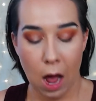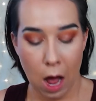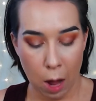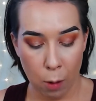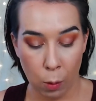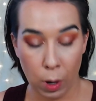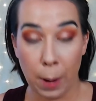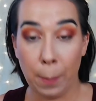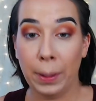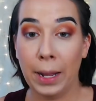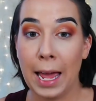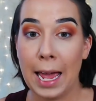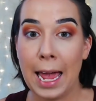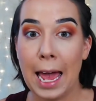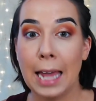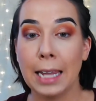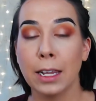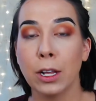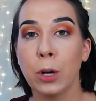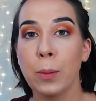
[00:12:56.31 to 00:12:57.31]
I want to play
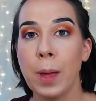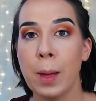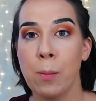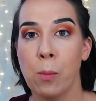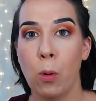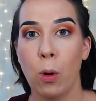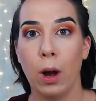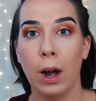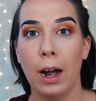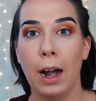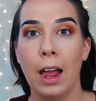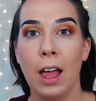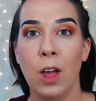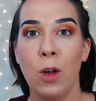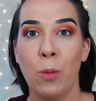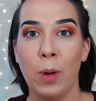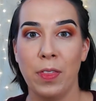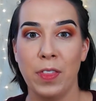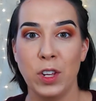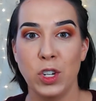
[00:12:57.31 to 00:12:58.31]
a little bit more
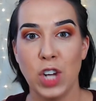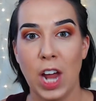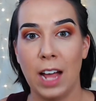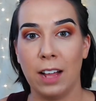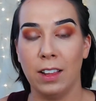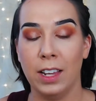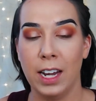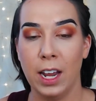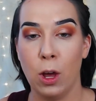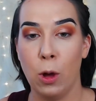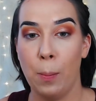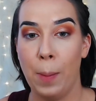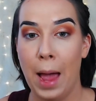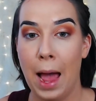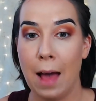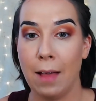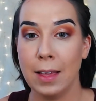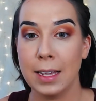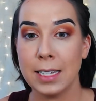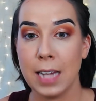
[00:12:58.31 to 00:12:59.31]
with the Jaclyn Hill
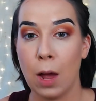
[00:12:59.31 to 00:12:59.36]
palette.